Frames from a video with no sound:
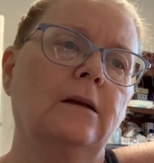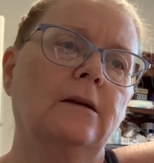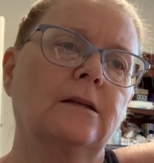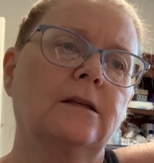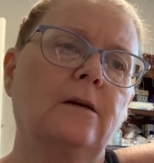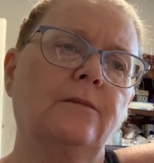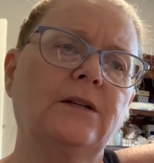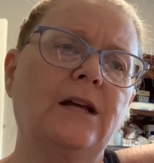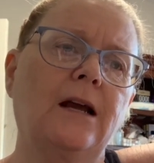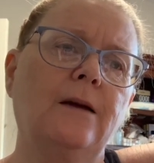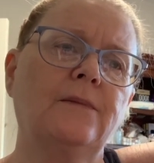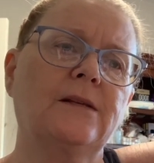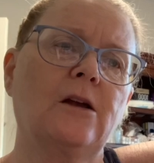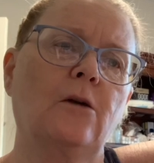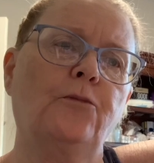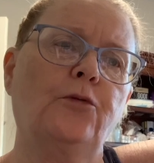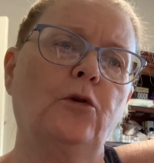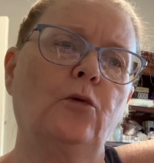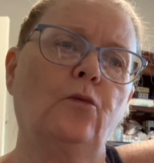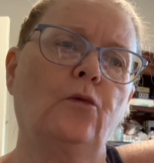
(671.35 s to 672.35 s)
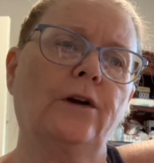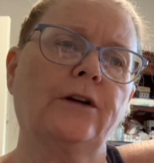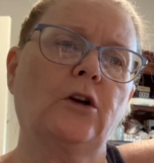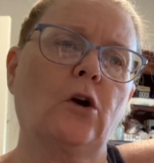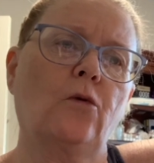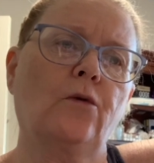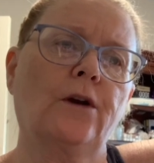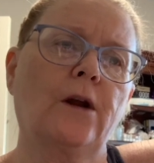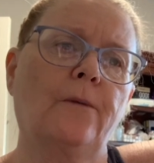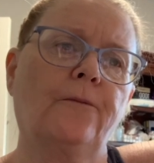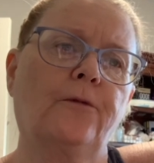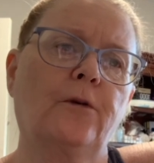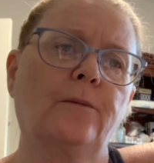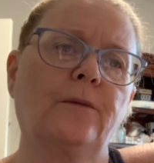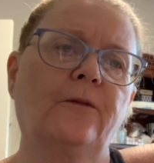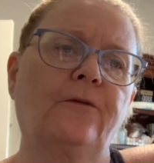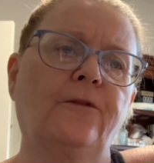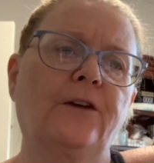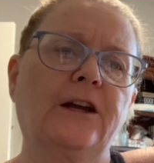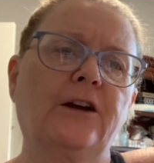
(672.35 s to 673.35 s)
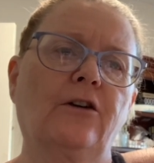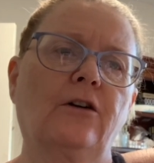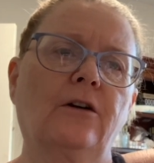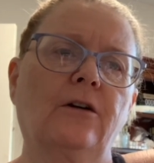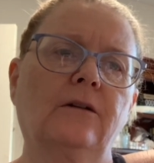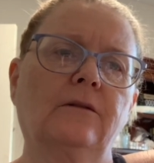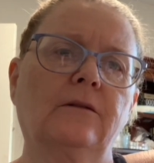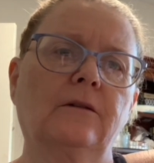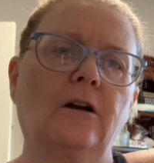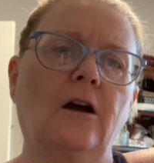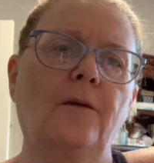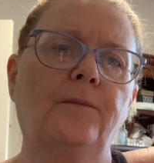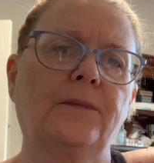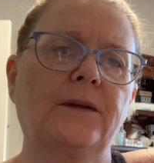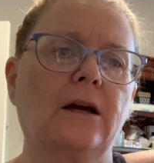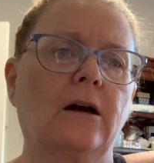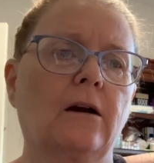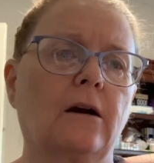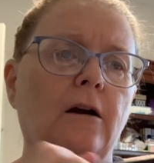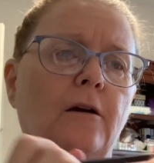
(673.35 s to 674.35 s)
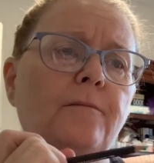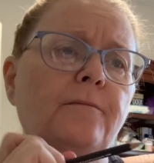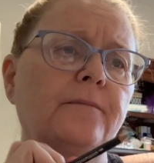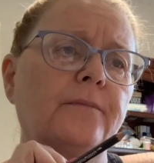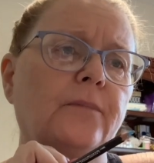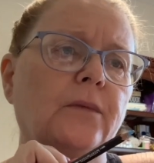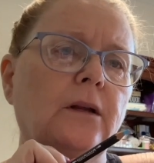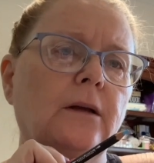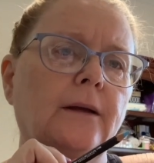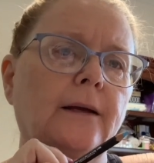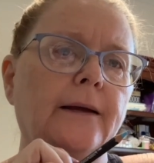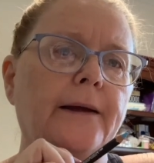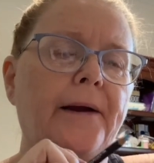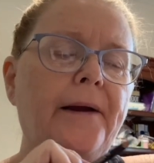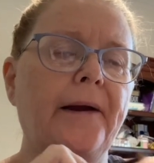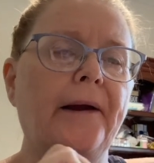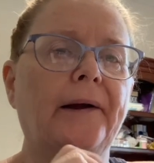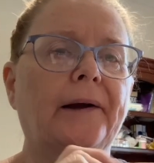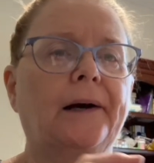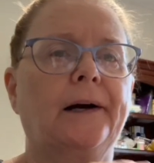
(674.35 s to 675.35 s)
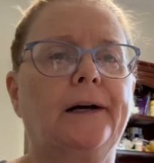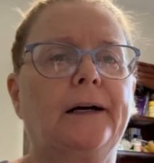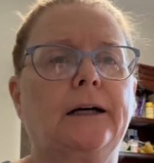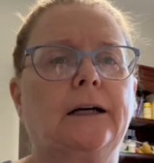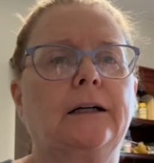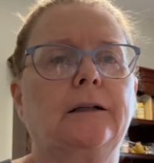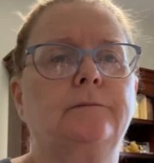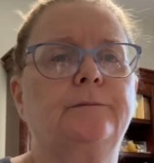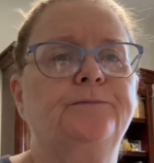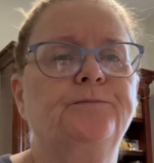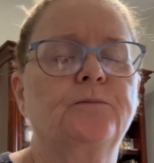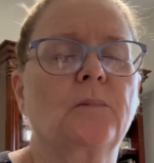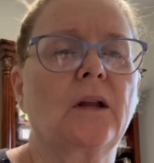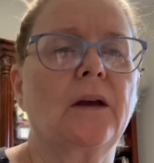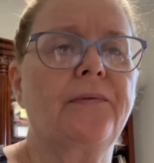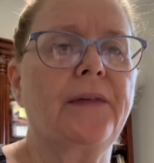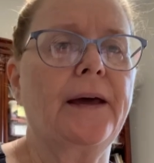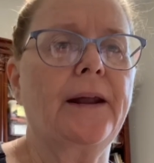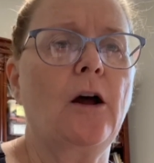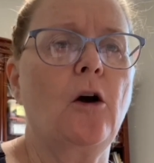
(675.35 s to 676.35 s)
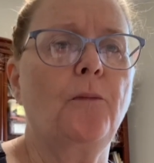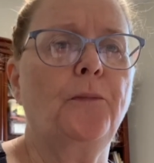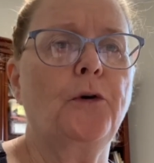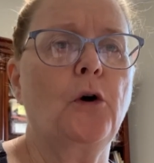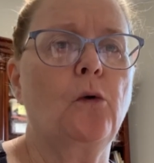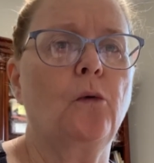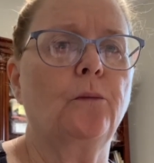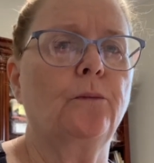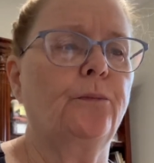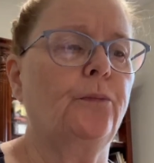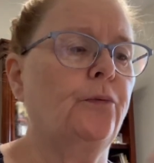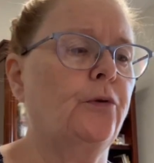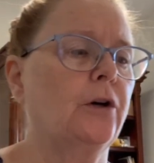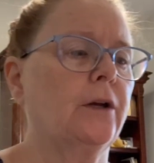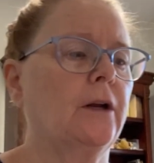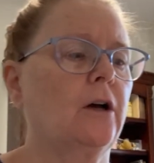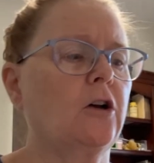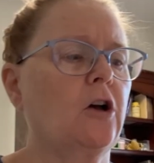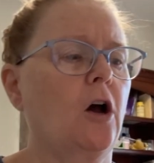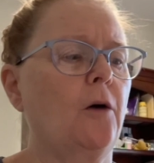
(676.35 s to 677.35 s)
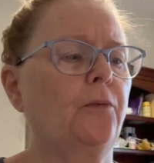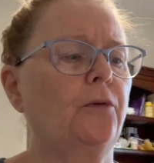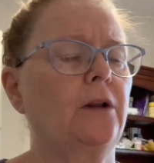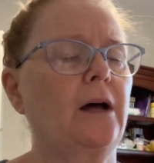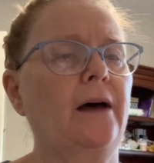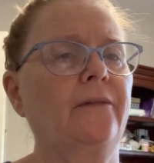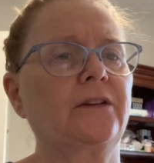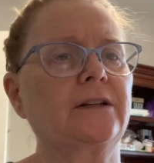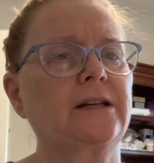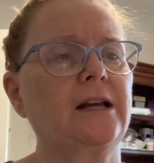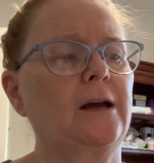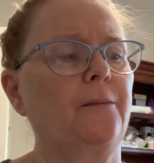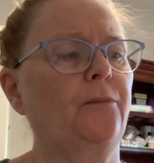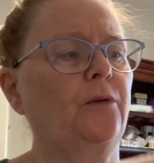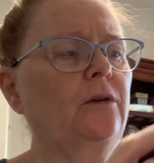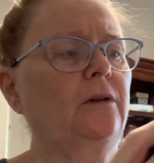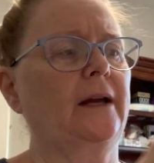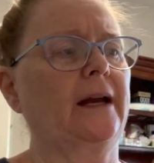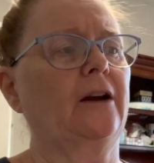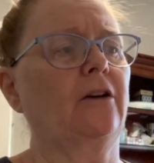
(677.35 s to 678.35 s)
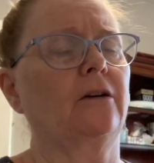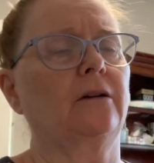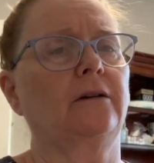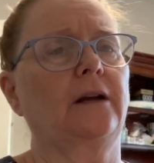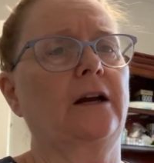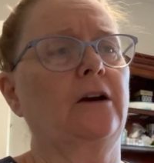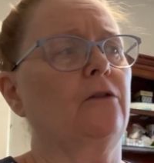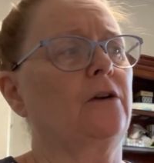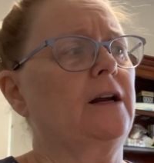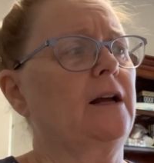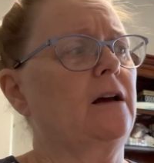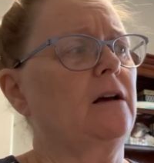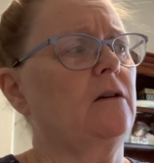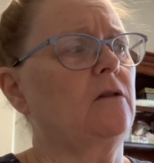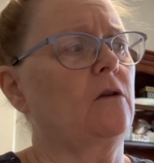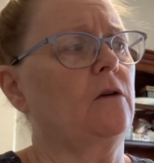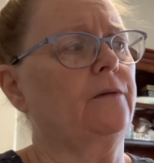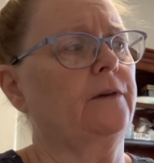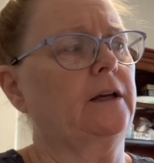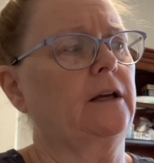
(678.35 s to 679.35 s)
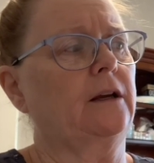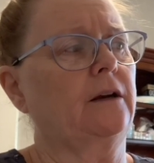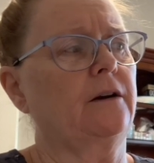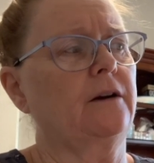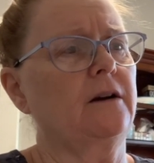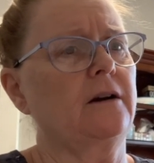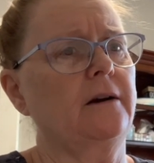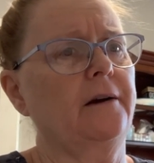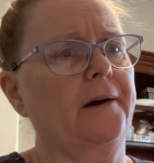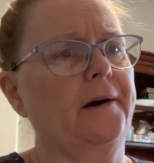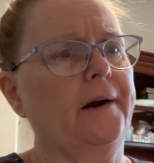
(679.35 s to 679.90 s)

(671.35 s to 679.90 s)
Sometimes I'll put one going up from the finger, up the arm. And then I'll put a couple on the temple area over here.